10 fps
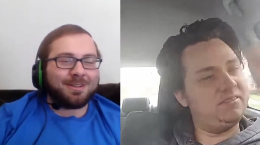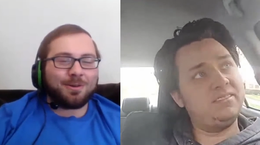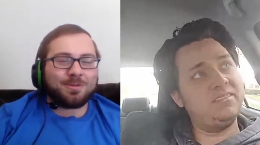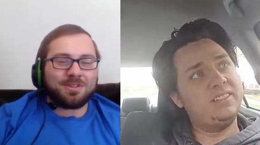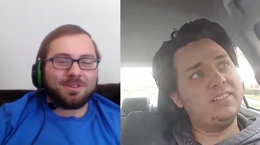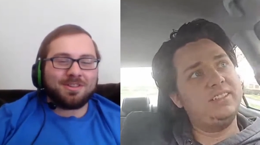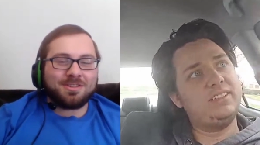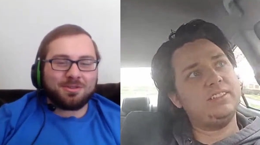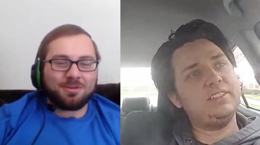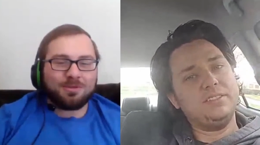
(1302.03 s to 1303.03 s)
Speaker 1: closer
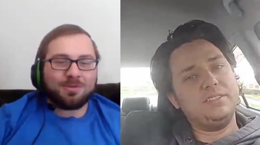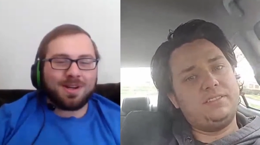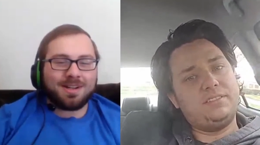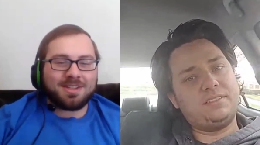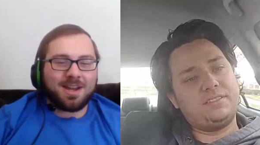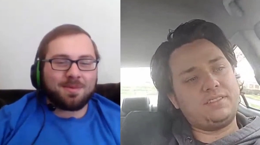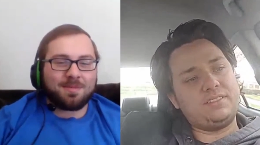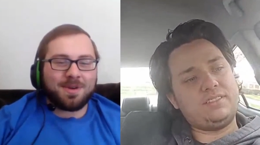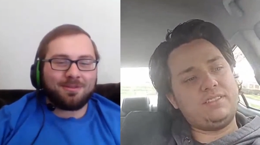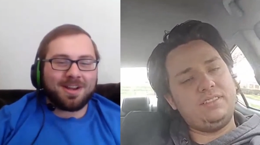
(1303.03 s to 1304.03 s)
in true uh,
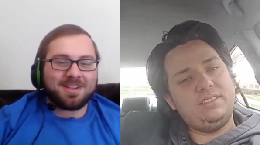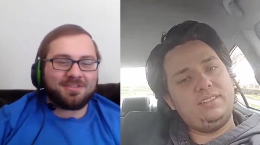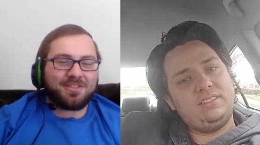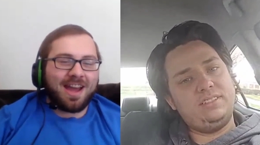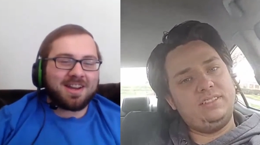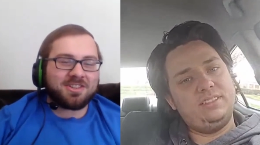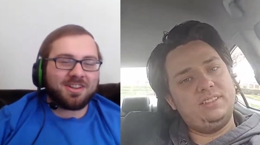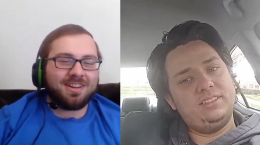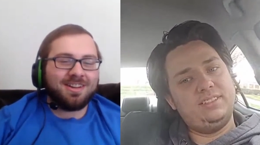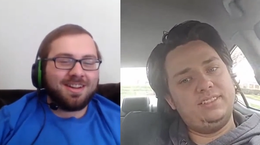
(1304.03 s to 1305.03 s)
Tampa Bay Rays
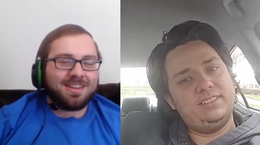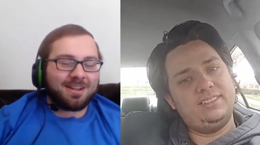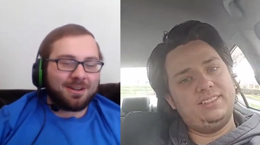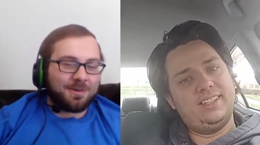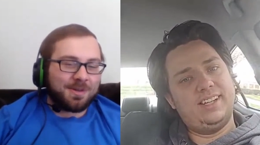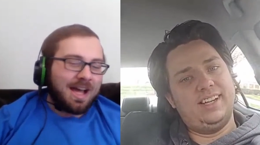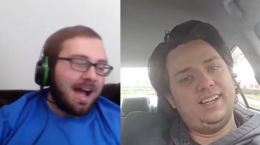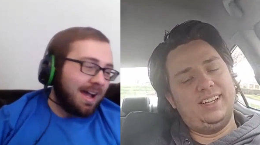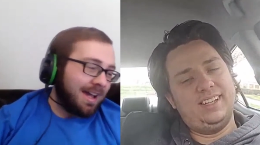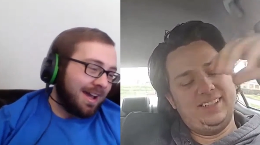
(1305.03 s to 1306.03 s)
fashion. They go with the
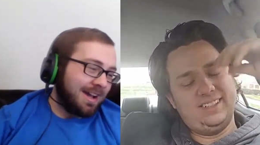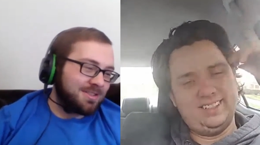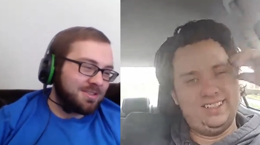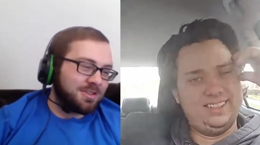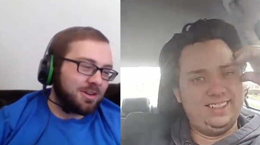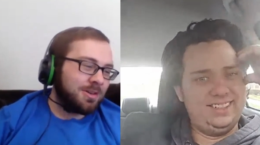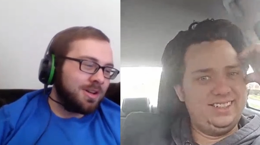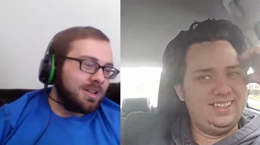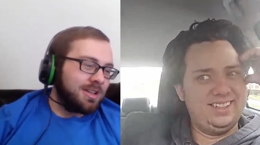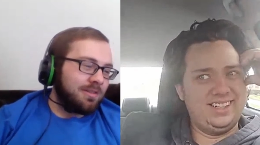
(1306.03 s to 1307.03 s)
hot hand, so
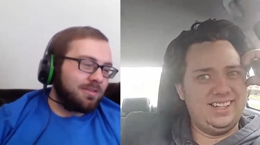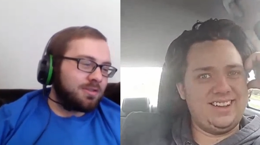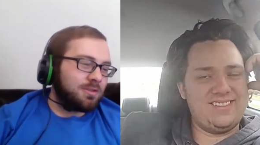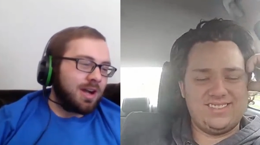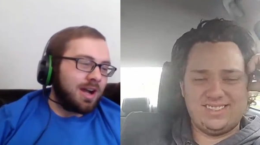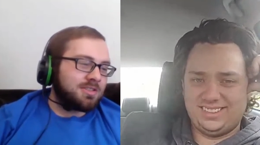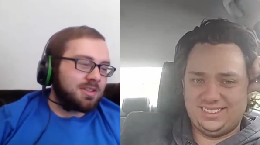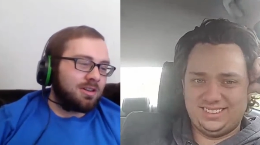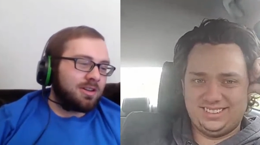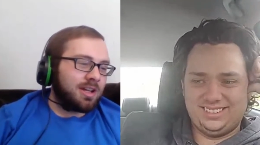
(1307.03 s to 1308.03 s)
they have a yeah. few
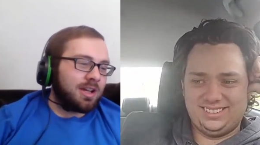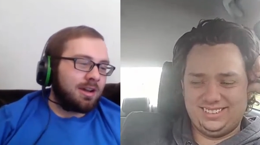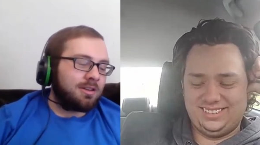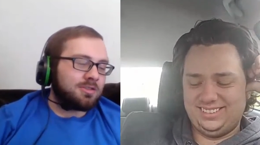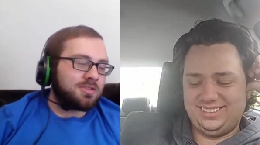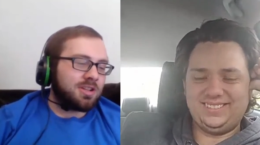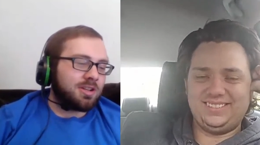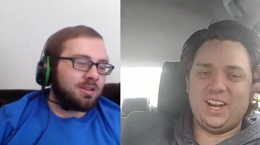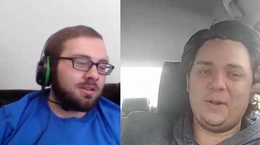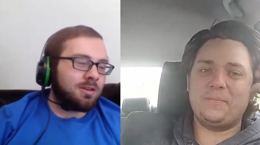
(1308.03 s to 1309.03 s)
guys there: Nick
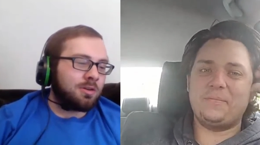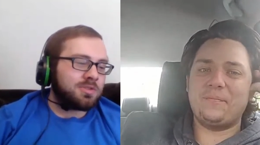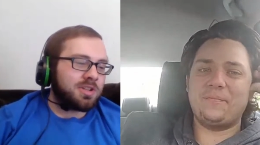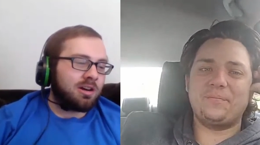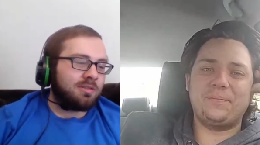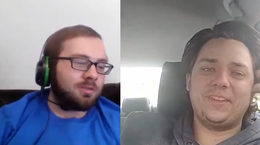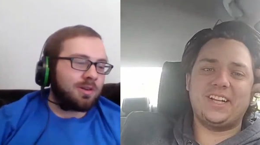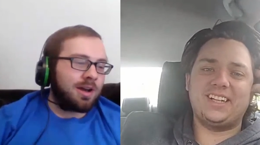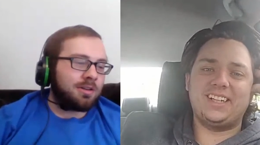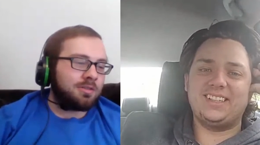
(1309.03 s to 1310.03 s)
Anderson, Jose
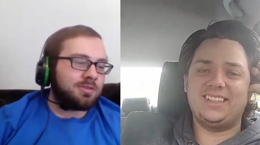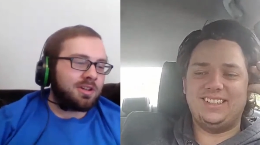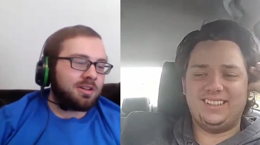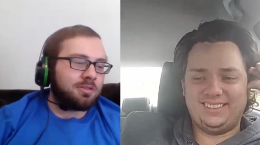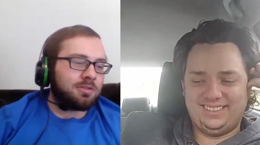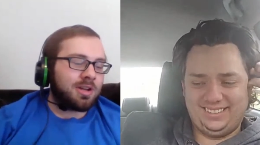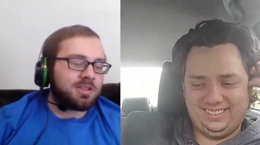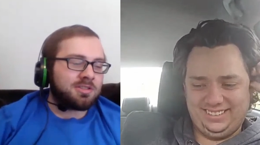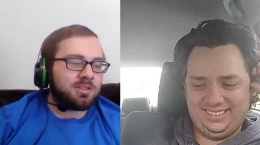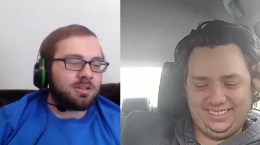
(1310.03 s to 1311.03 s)
Alvarado, Diego
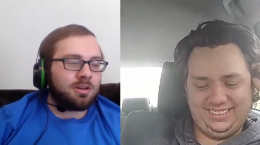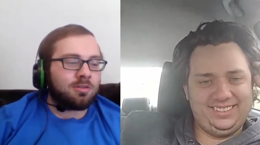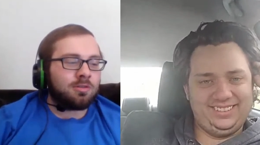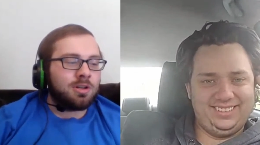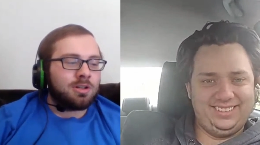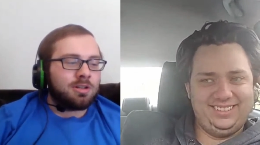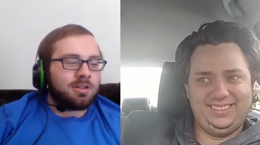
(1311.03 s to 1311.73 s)
Castillo.